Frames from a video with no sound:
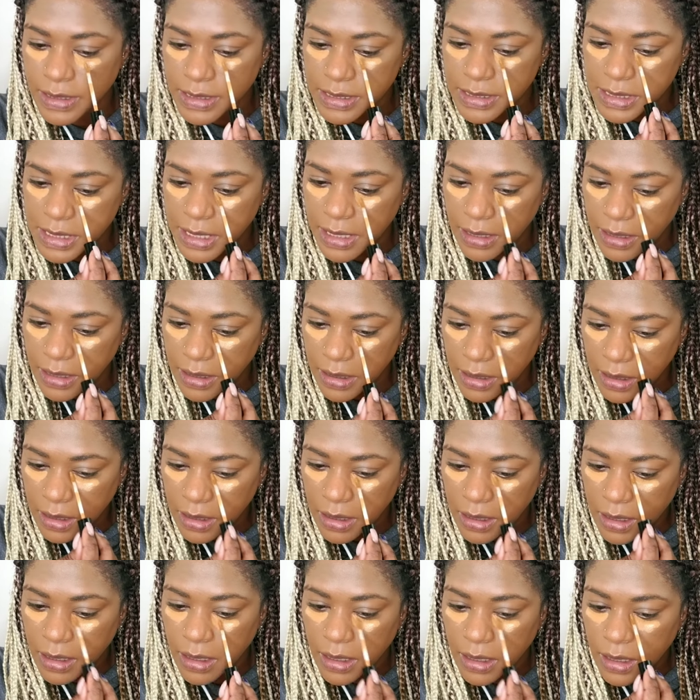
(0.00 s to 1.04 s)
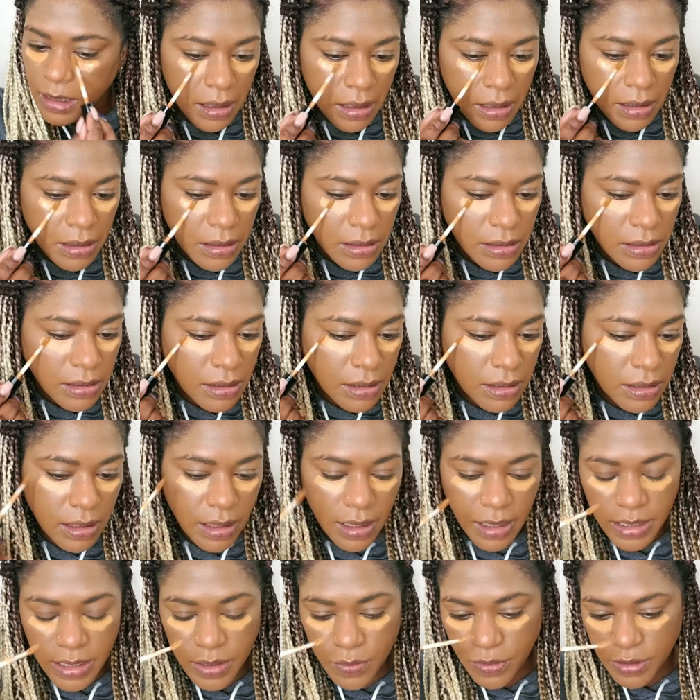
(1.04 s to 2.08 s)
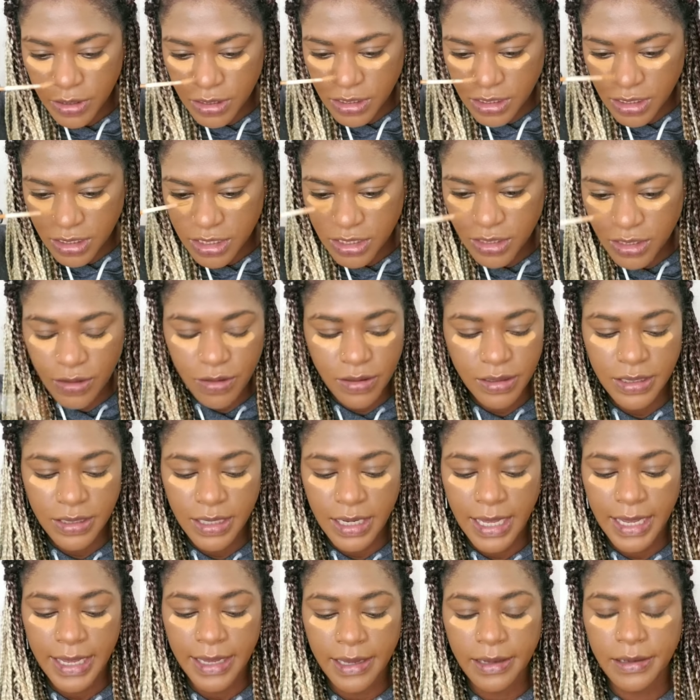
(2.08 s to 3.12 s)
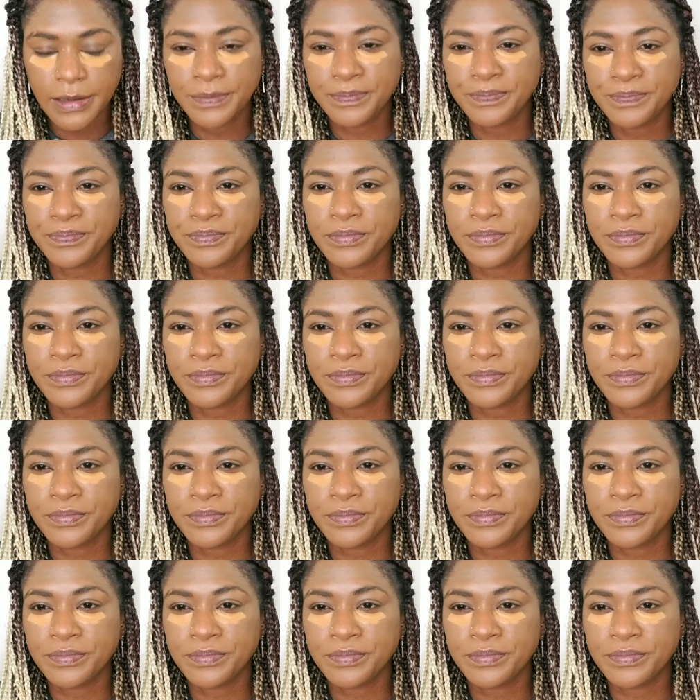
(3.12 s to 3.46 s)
Concealer. I didn't want to touch on like